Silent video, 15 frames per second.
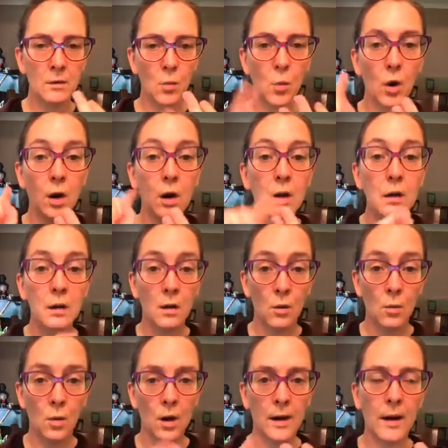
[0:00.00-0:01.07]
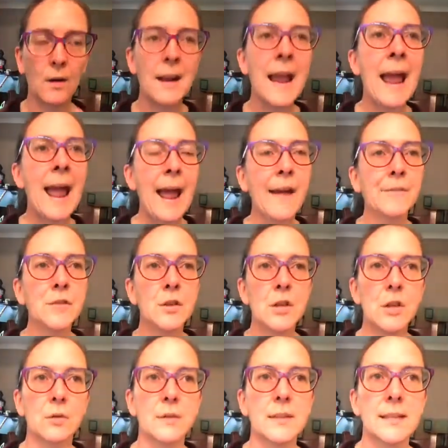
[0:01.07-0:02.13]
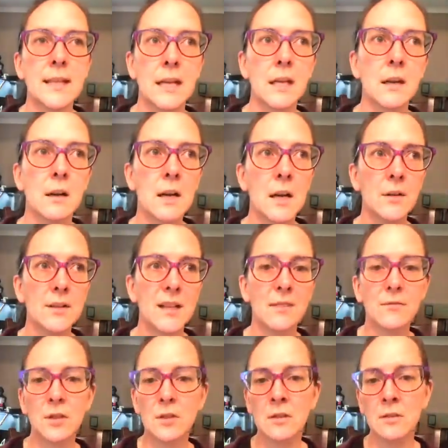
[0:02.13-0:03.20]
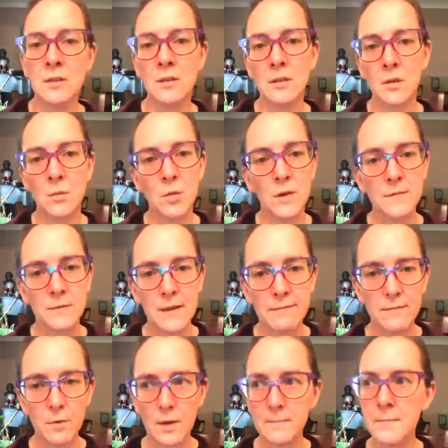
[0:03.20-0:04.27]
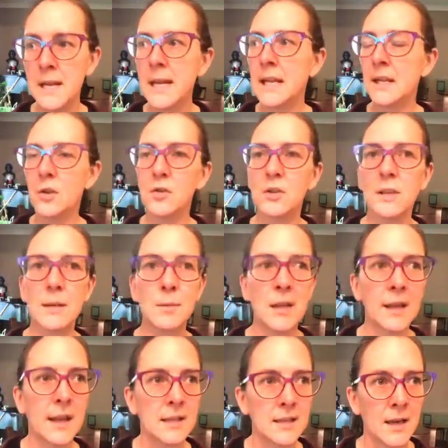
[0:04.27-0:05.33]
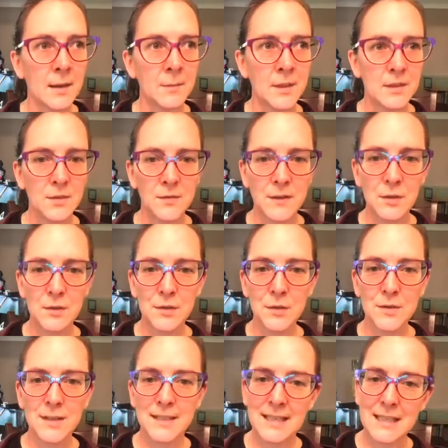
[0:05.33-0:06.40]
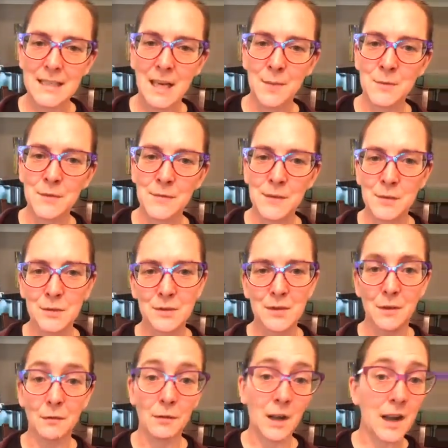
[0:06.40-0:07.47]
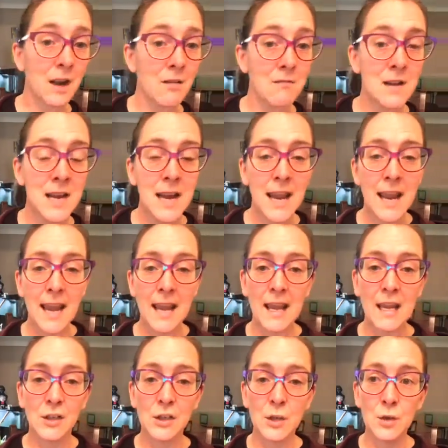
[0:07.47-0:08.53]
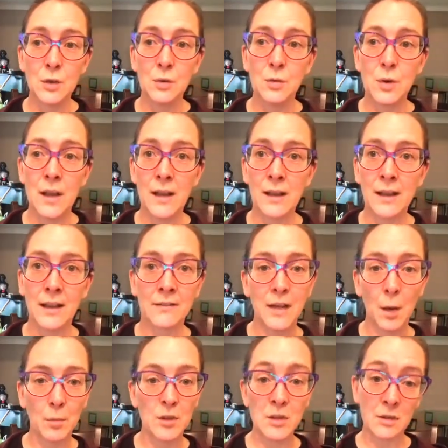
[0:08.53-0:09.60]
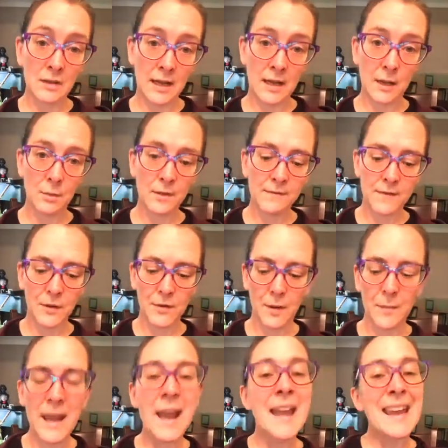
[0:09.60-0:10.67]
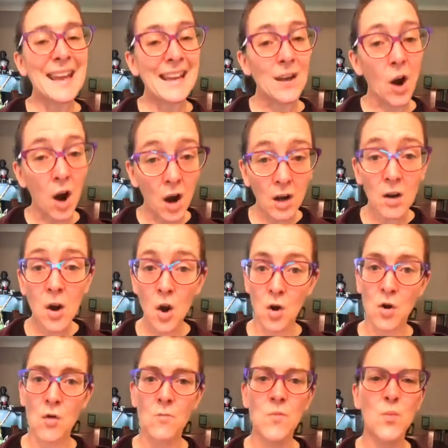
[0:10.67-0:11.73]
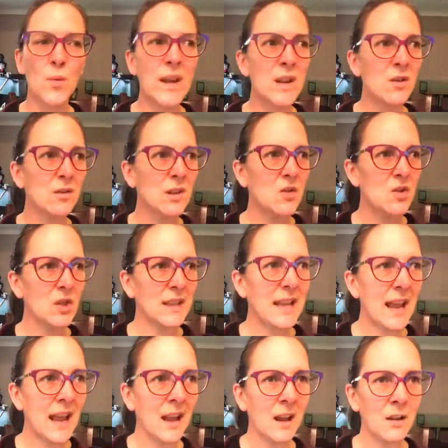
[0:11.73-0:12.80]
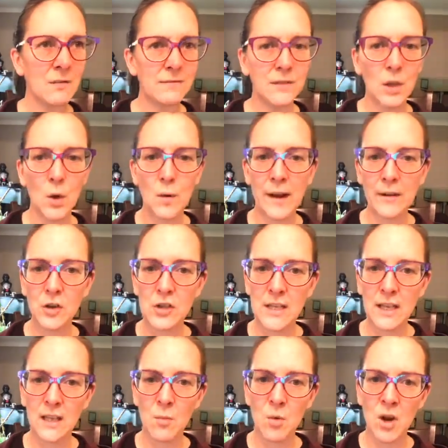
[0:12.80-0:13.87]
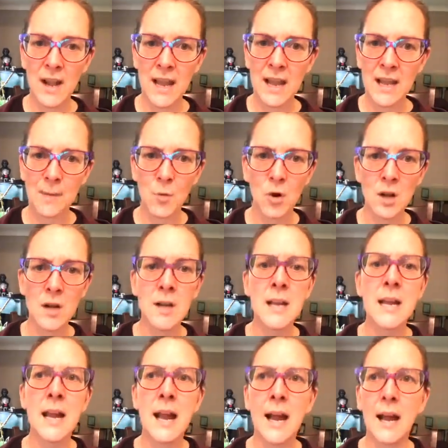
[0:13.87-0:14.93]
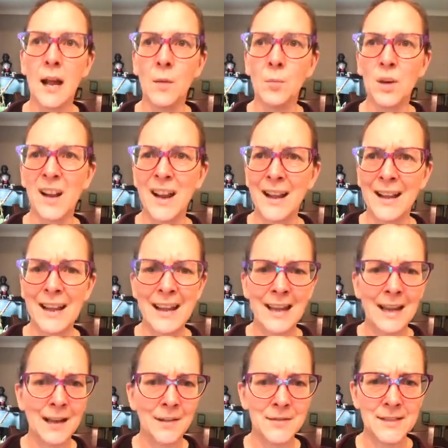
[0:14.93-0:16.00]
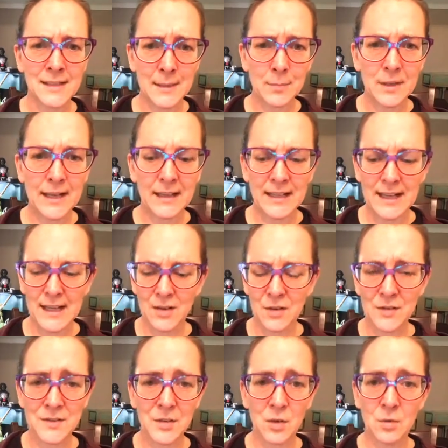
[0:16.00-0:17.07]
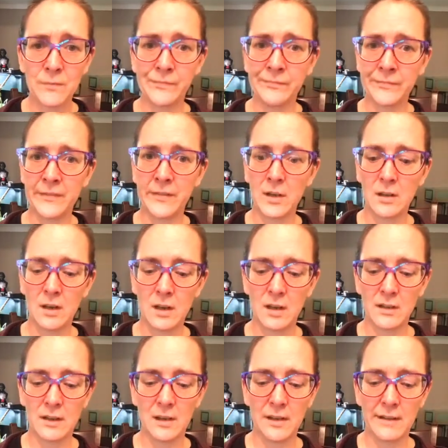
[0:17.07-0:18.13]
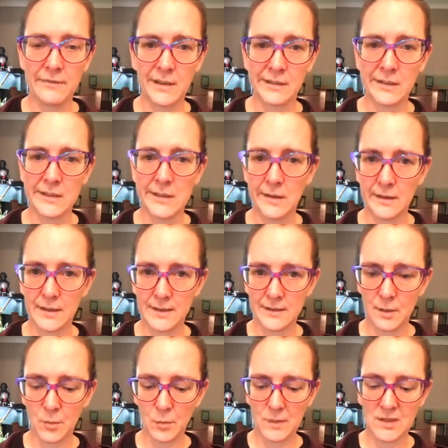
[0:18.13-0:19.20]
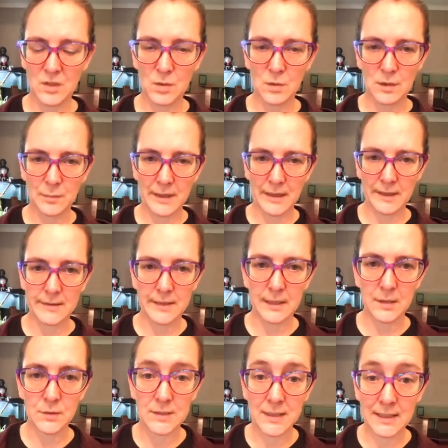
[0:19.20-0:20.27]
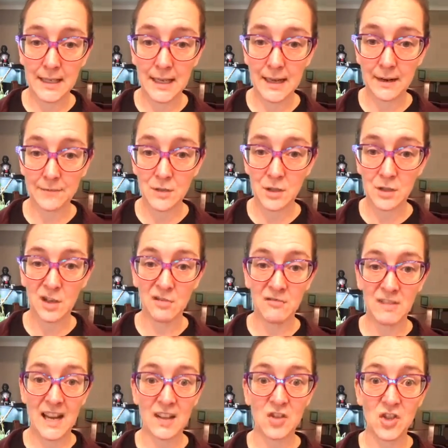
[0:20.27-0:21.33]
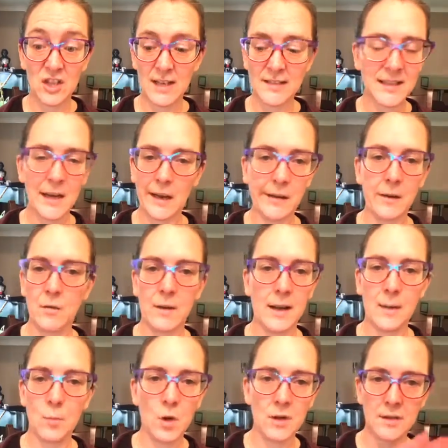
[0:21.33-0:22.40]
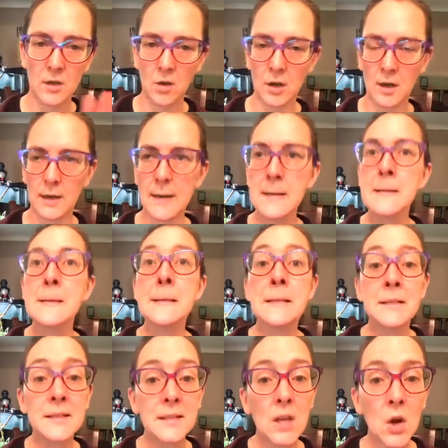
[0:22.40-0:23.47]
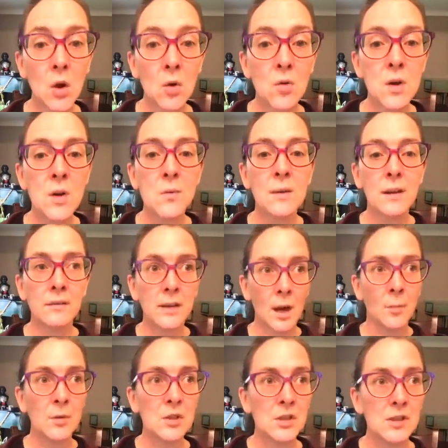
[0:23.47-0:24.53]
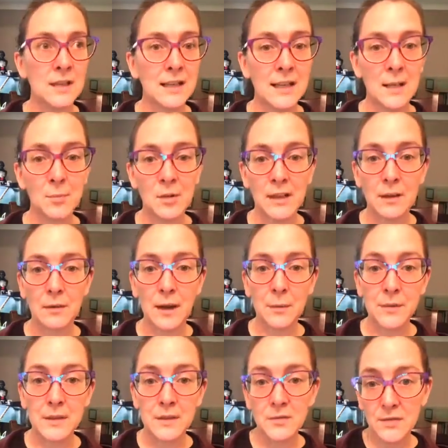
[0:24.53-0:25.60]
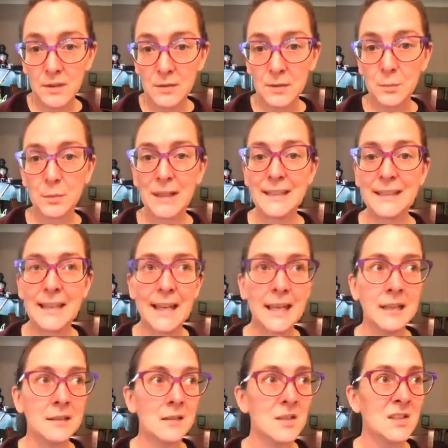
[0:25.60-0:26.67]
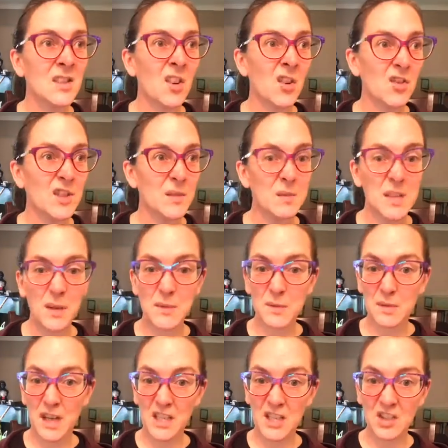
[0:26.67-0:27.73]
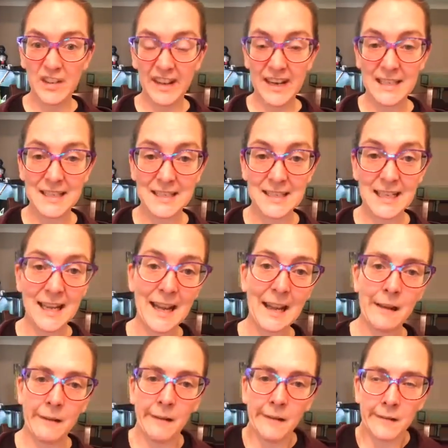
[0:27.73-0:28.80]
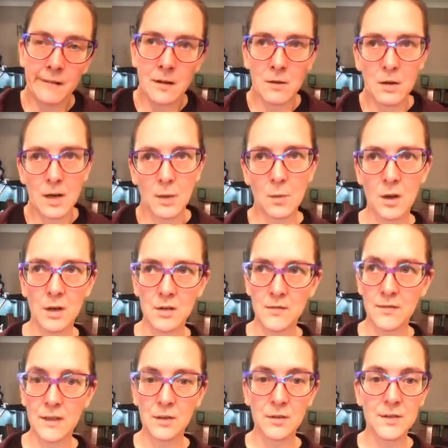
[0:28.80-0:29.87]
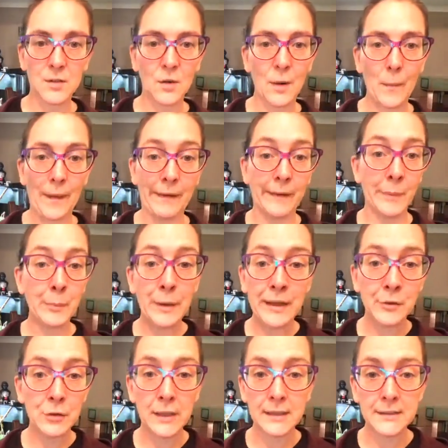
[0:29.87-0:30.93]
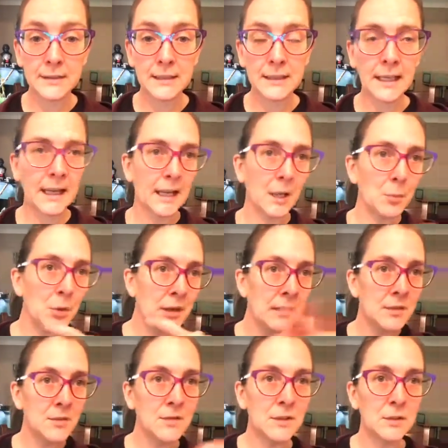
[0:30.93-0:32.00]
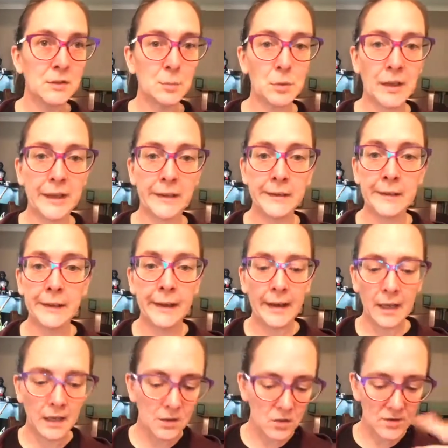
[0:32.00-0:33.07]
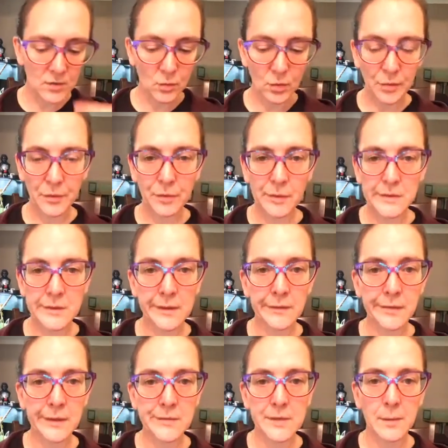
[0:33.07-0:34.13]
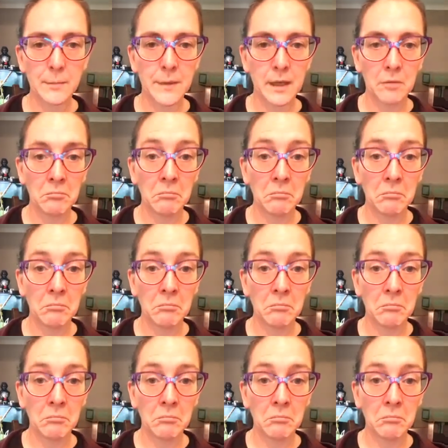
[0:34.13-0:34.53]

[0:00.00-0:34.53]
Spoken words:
workout. Afternoons. In our house, afternoons are a little more free form. Usually by that time, the daytime diffusers have run out and you have the opportunity to refill them. In our home, we don't usually have low energy in the morning anymore. We're kind of getting enough sleep lately, and also if you're not on the Lifelong Vitality supplements, do it, because they used to need afternoon energizing. I don't anymore, it's all good. So we have the opportunity to play around with the diffuser blend. And so sometimes what I do, like I did today, I don't know what I want to diffuse. So I went on Pinterest and I put in diffuser blend and I just scrolled through until I found something.